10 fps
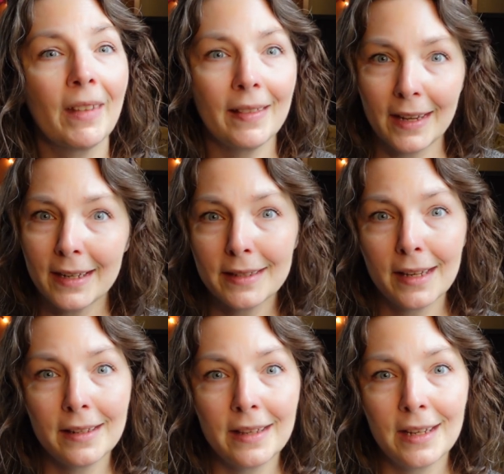like I
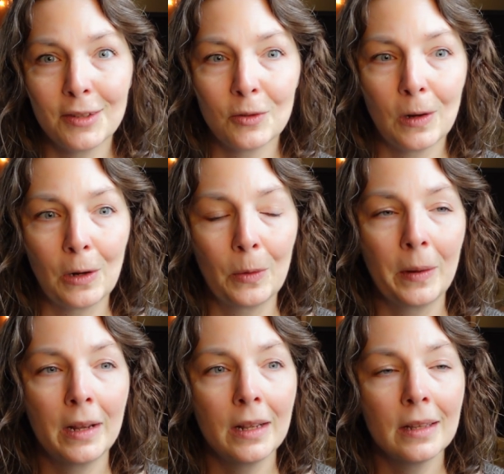said in the intro,
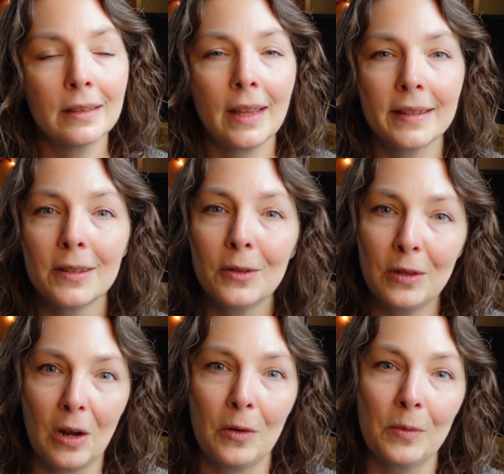lesser
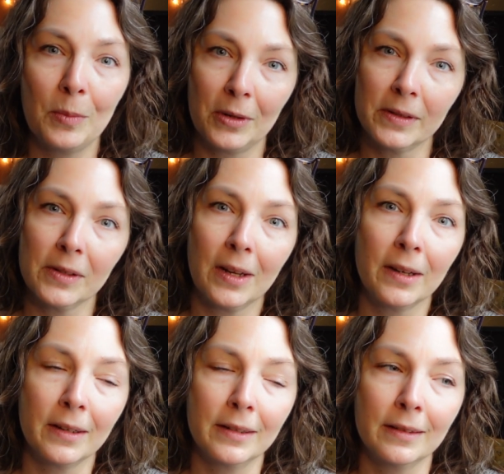known books
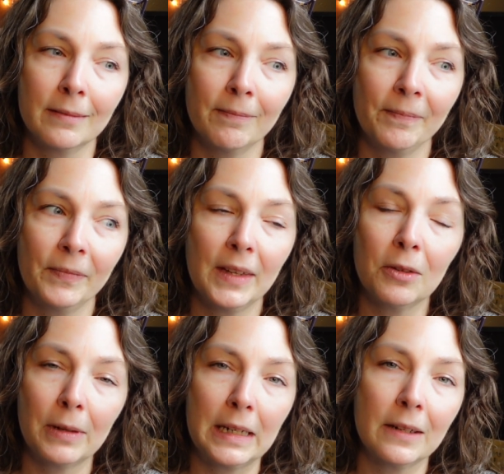on the
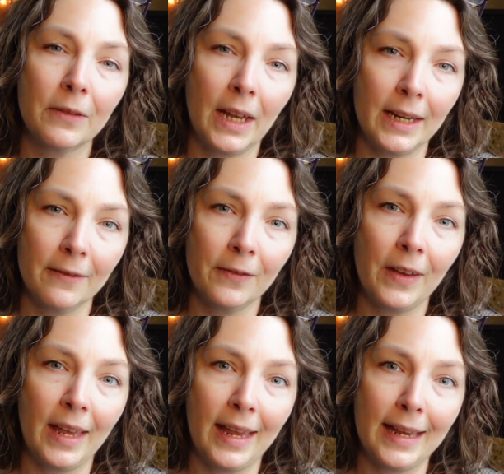creative life
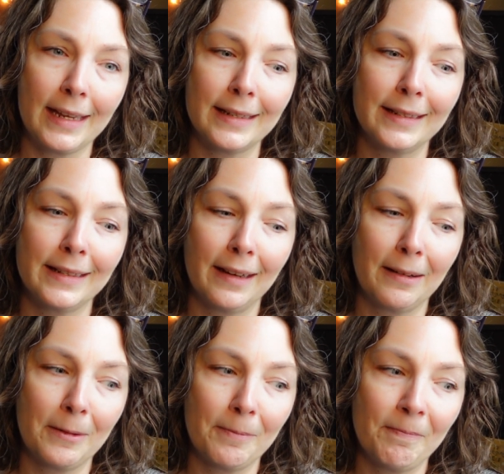and
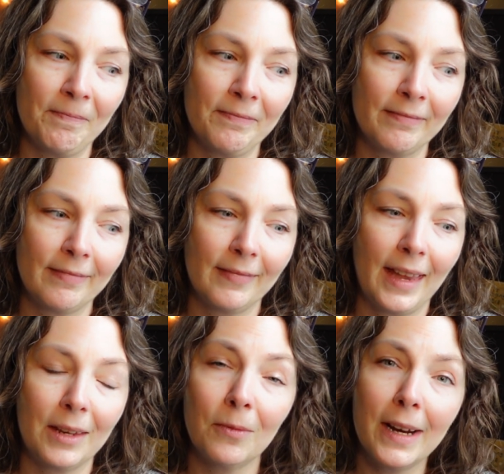
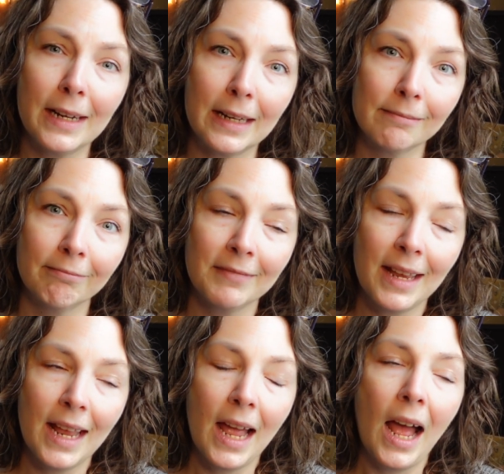writing.
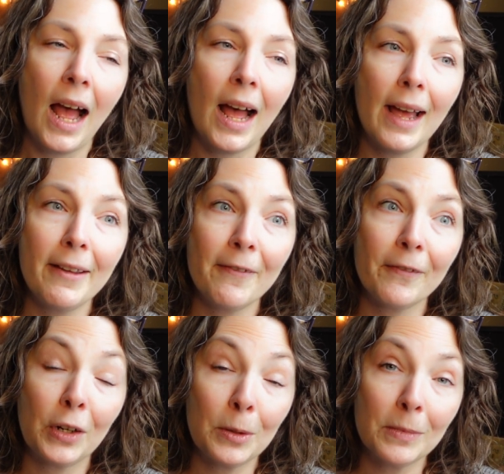I
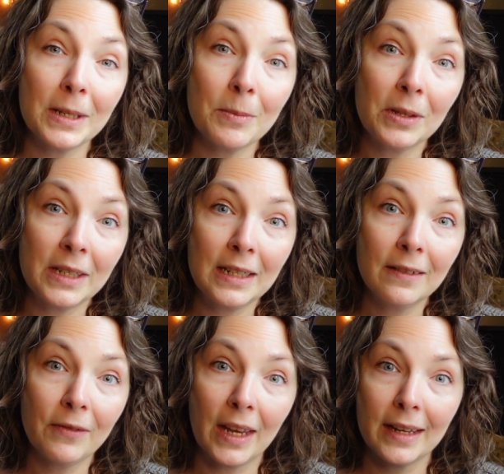firmly
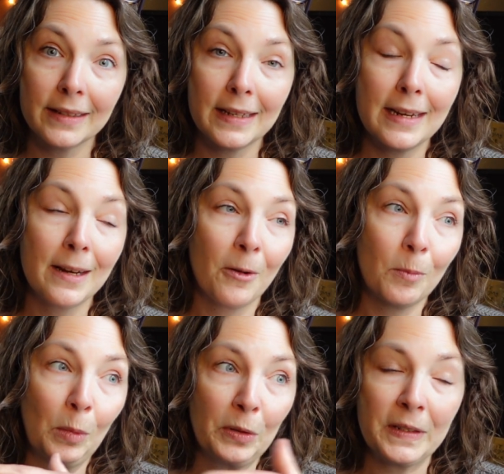believe, as a
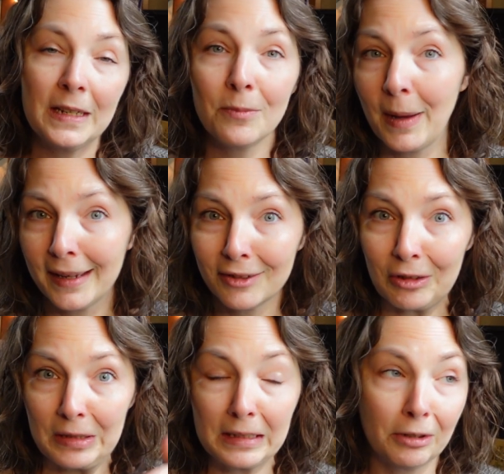
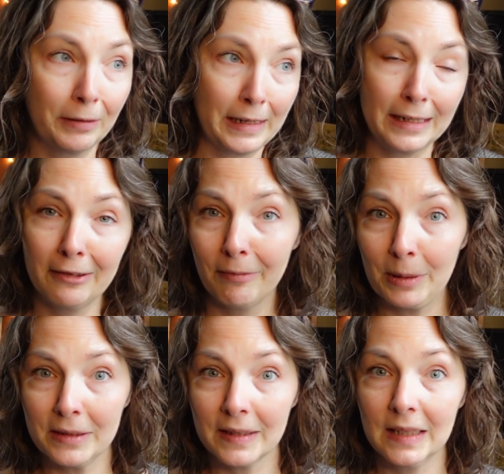multi-passionate creative
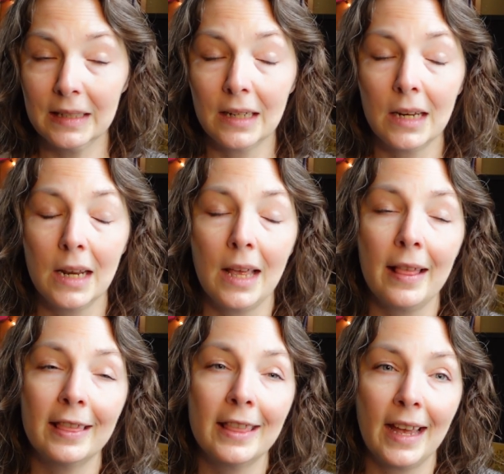person,
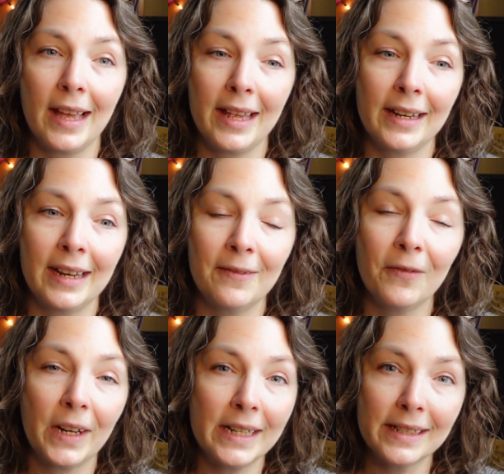that
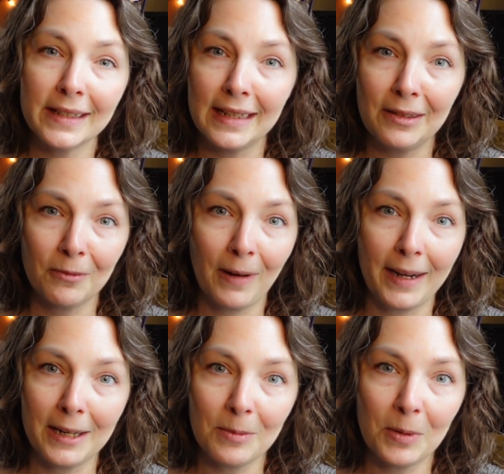advice in
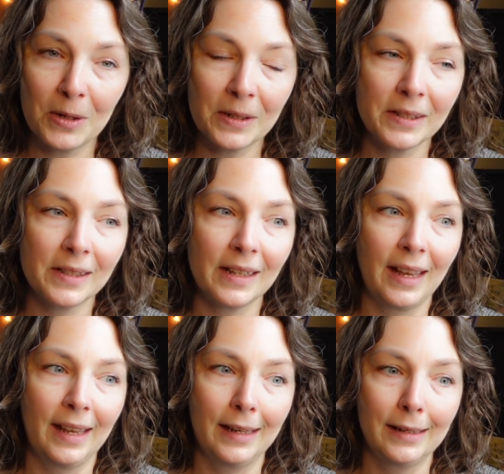writing books
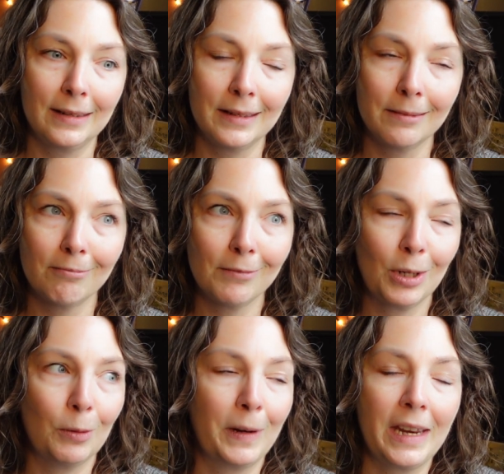and
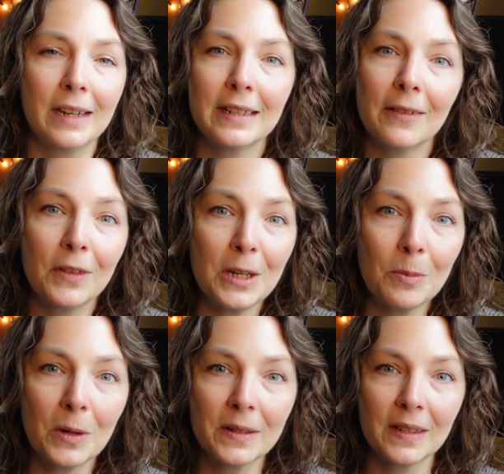creativity
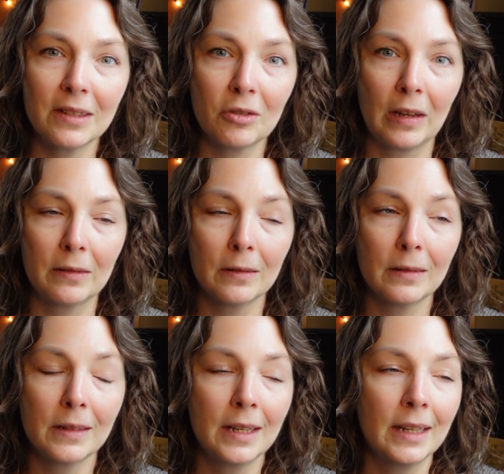books in
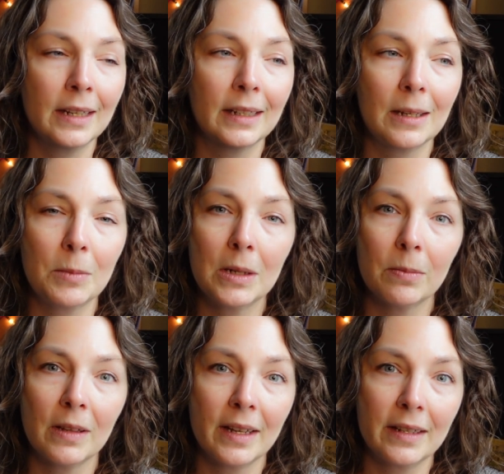general can be
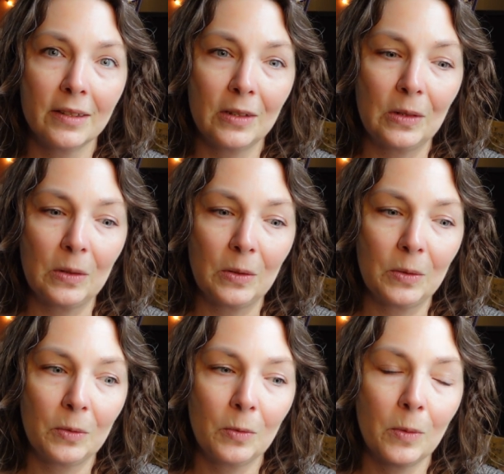applied
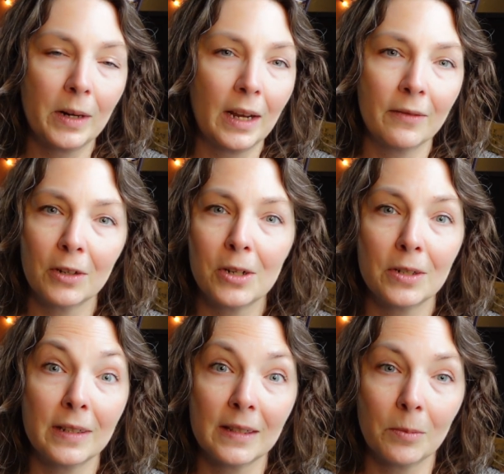to whatever your
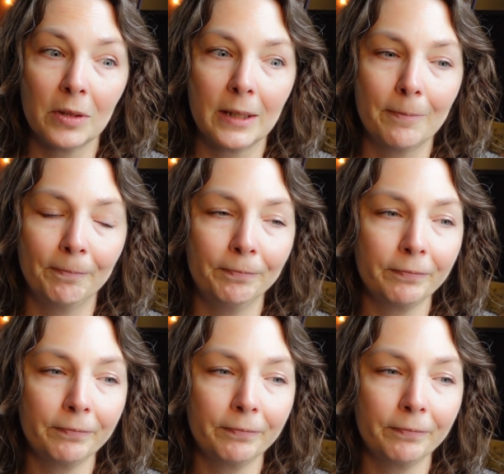discipline.